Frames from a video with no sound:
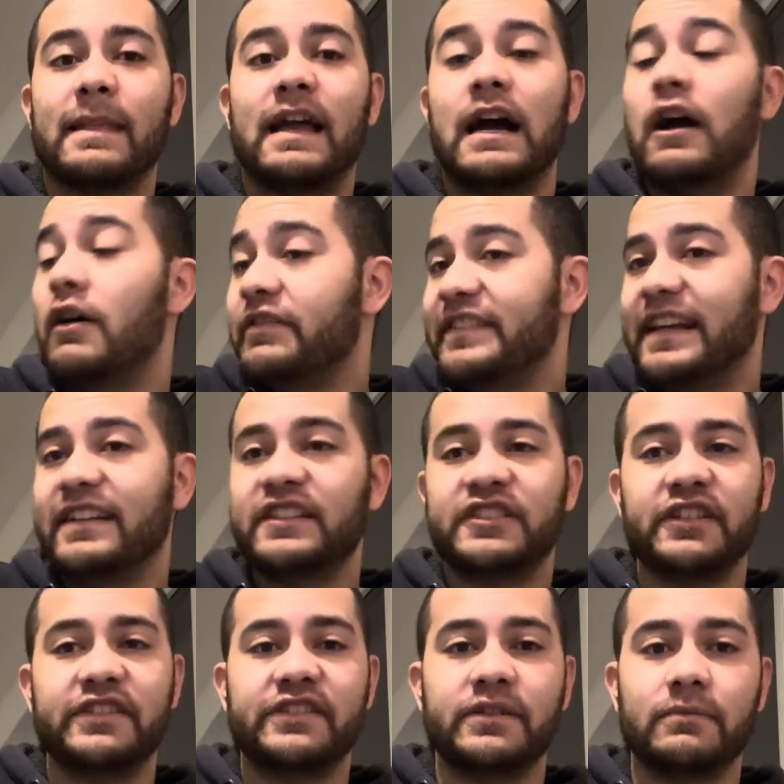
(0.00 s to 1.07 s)
I don't think this
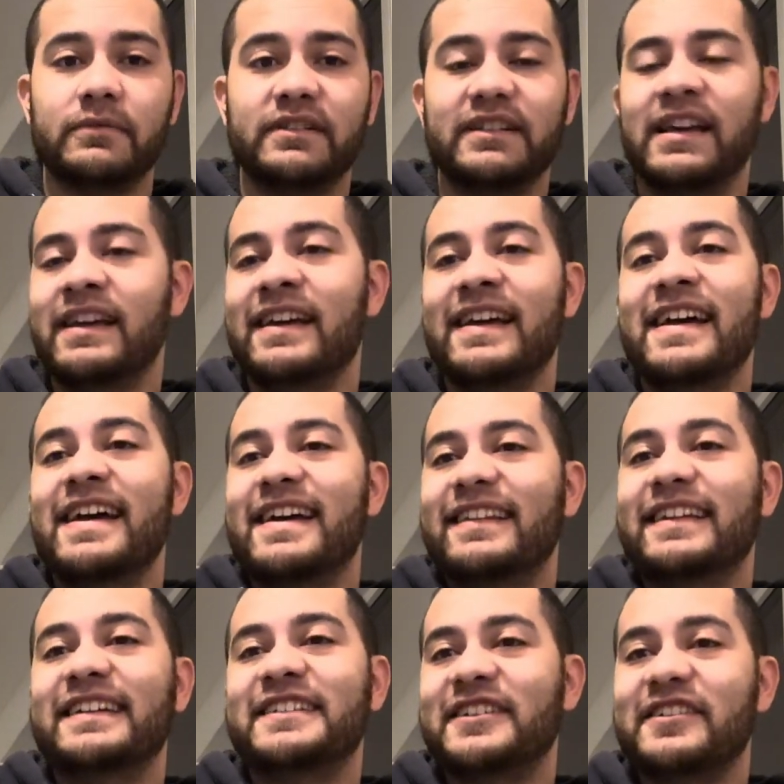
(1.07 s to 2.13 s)

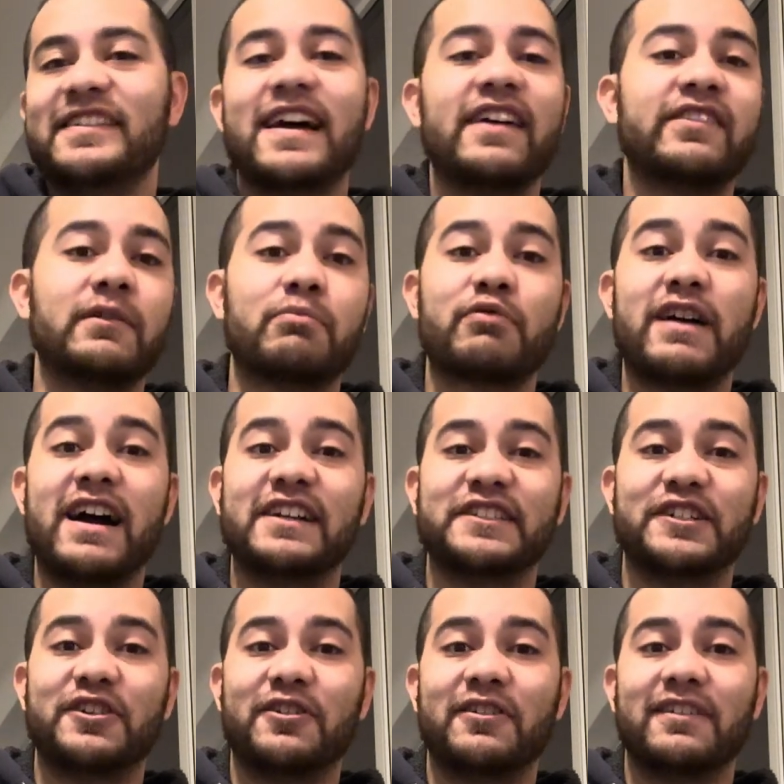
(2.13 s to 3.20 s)
should not surprise
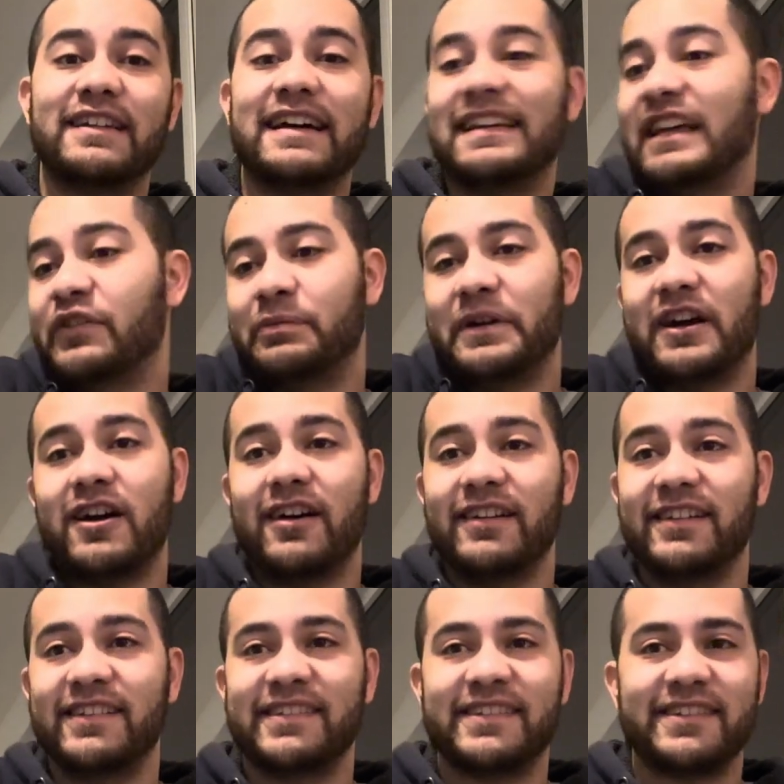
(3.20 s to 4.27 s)
y'all. Like, let's be
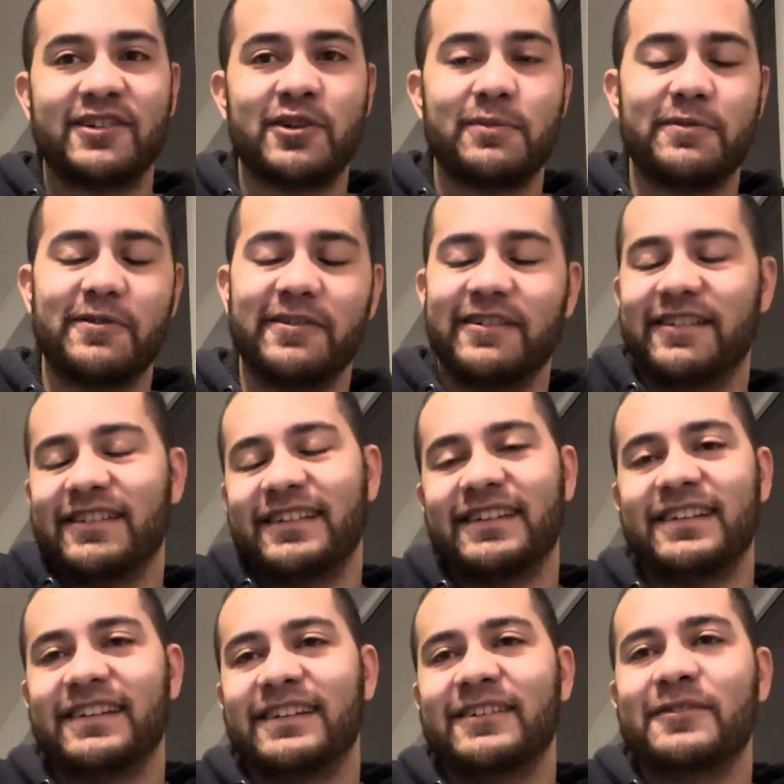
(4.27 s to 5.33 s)
honest. Come on.
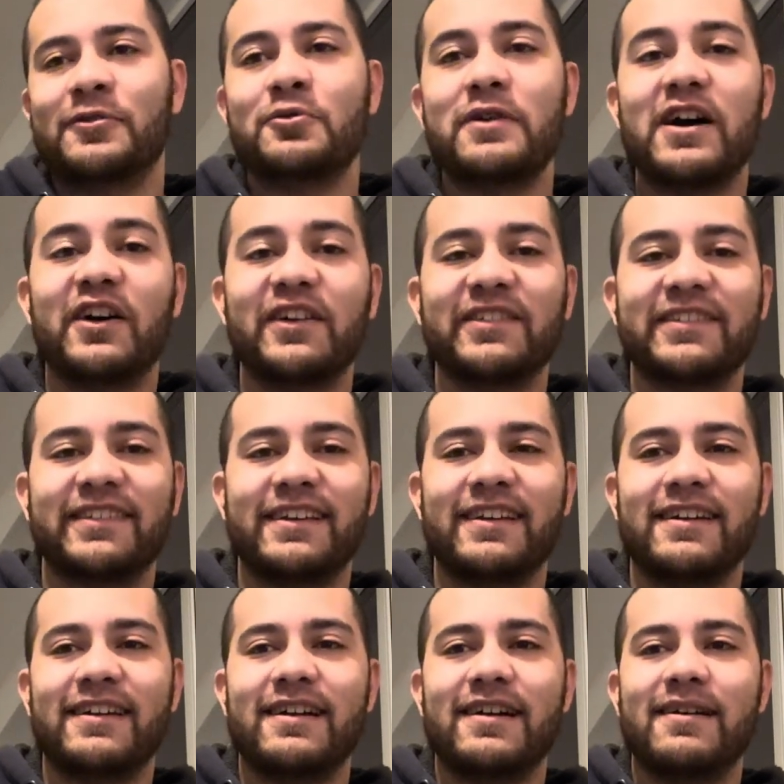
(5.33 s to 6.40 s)
Who else
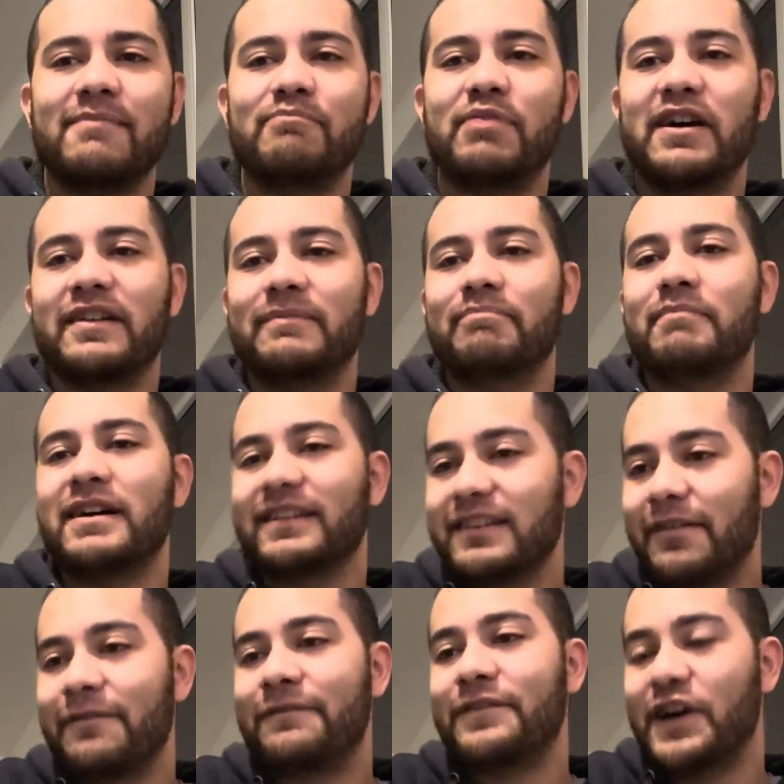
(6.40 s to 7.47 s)
but
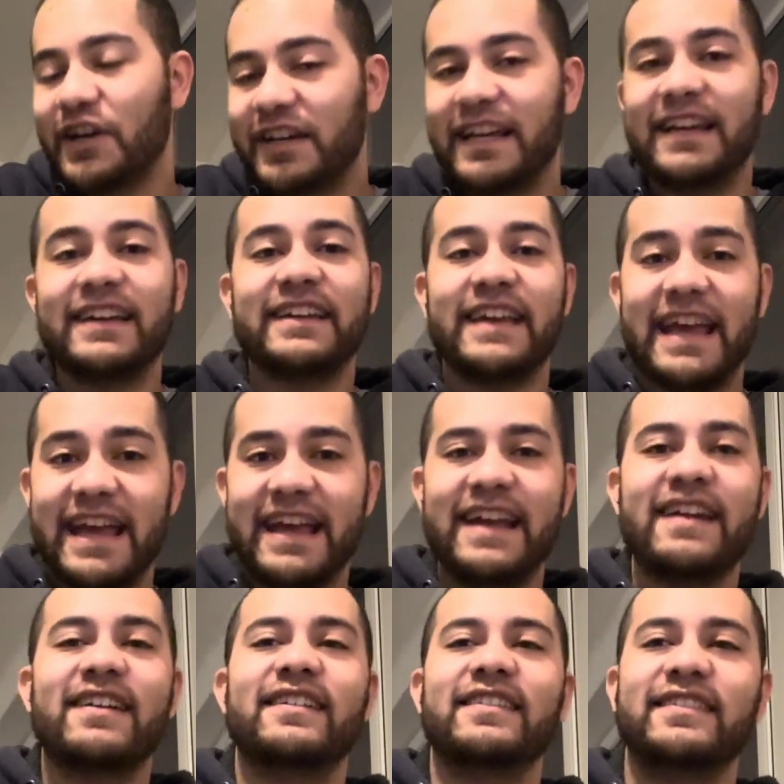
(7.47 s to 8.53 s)
motherfucking
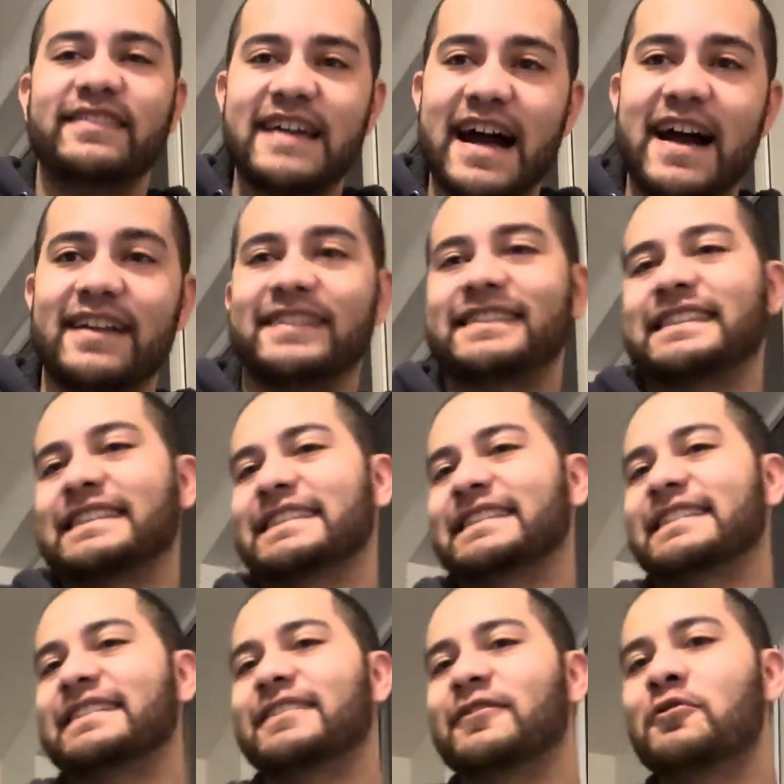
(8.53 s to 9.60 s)
K. Dot?
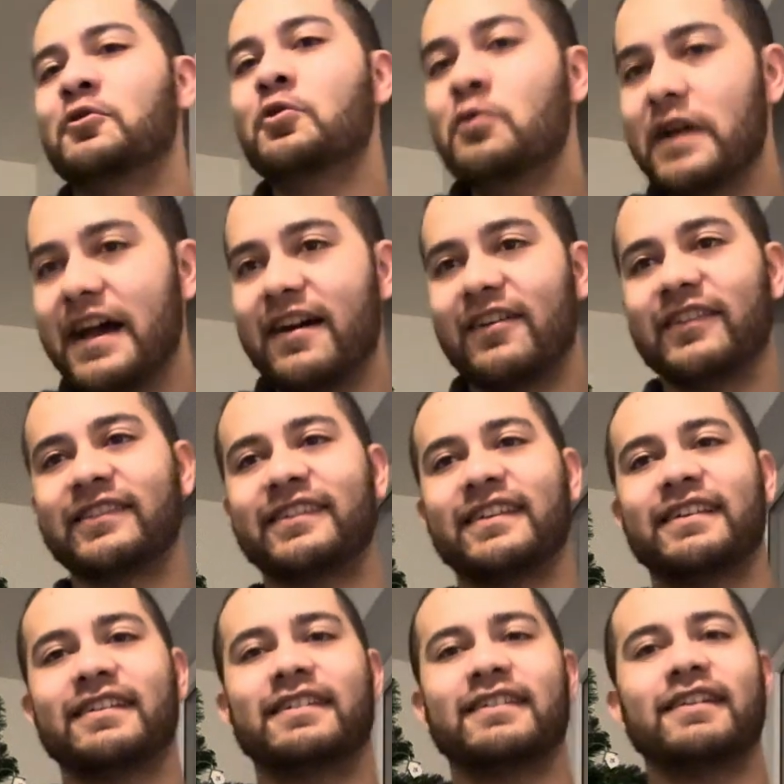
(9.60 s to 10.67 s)
Who else
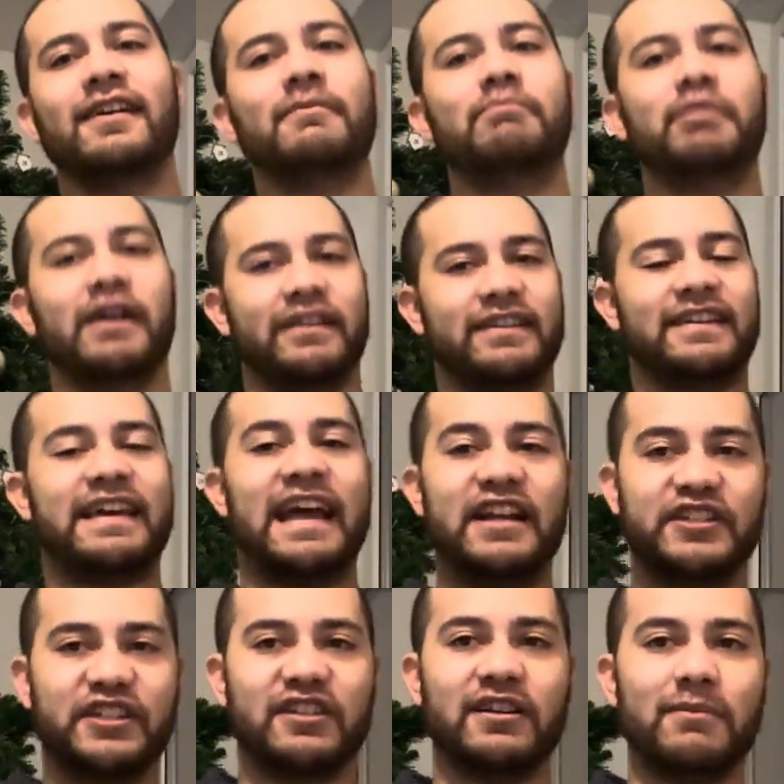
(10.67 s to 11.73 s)
but
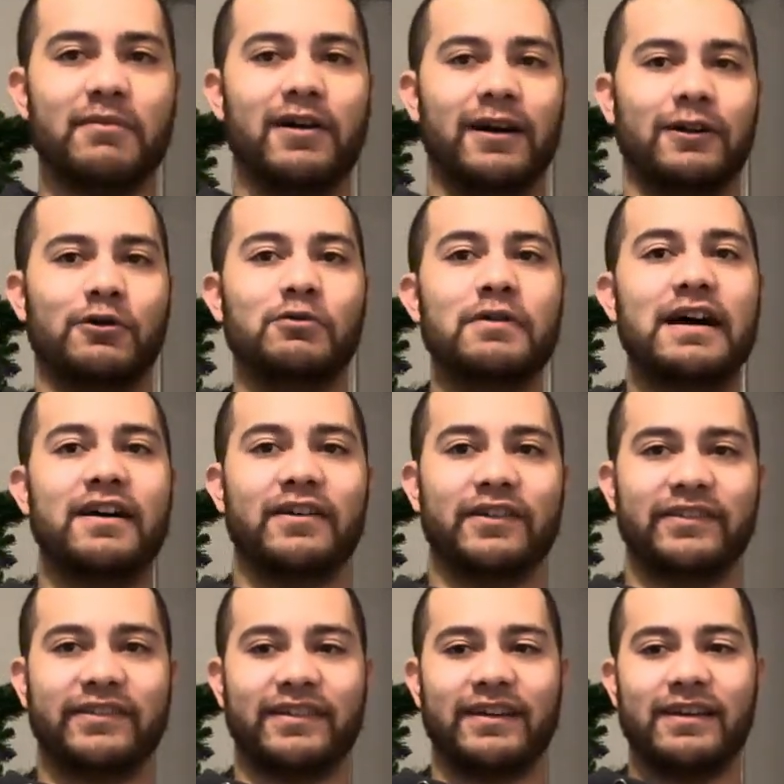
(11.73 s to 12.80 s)
Kendrick Lamar? Who
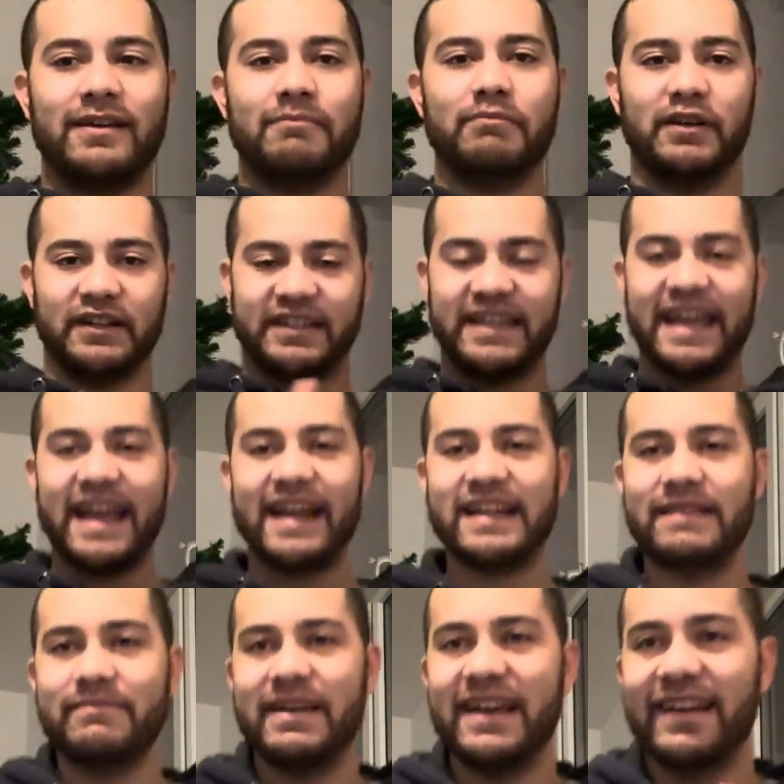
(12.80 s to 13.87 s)
else but
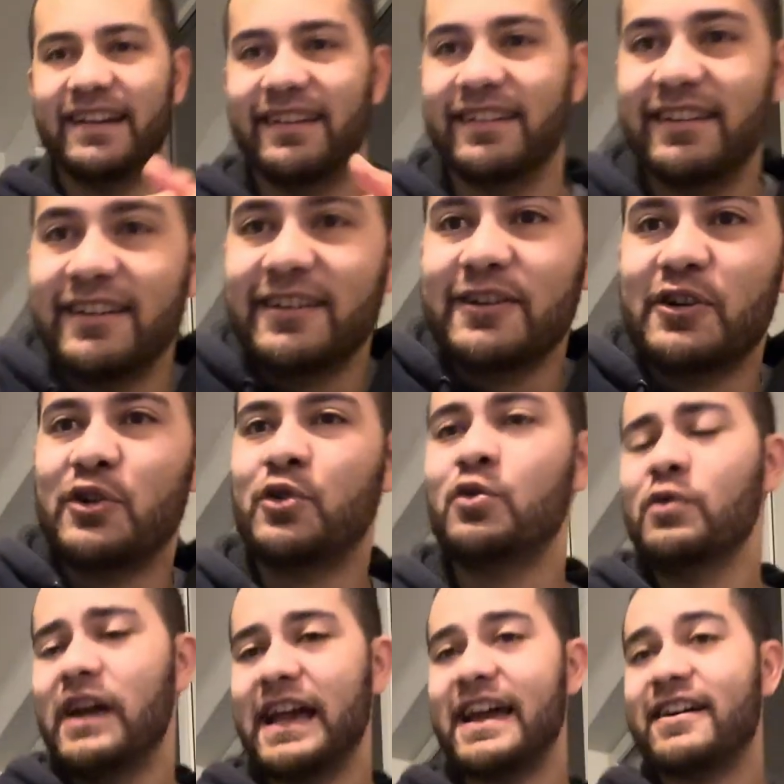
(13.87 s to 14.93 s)
Candyman?
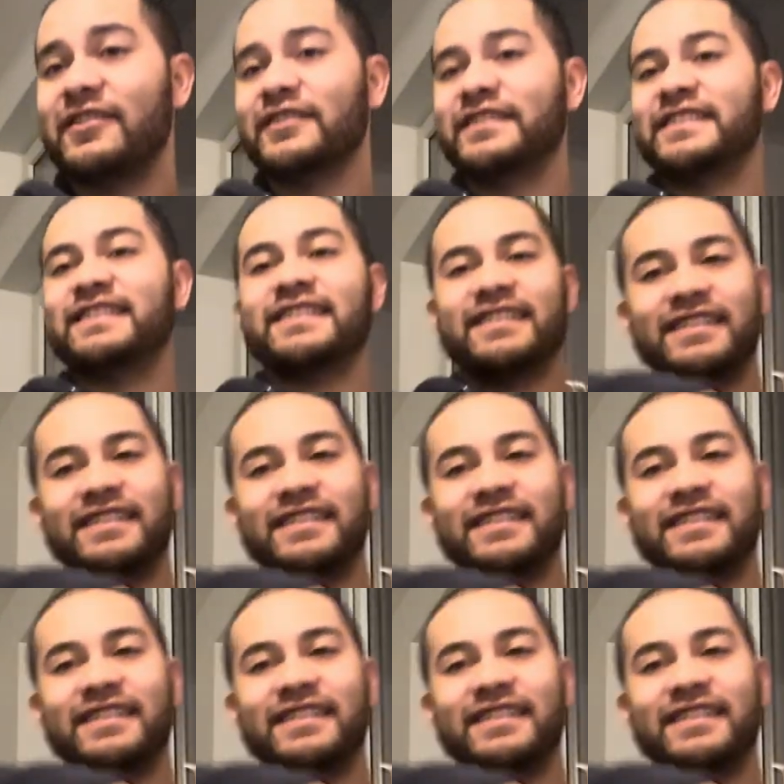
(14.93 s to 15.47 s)
Who else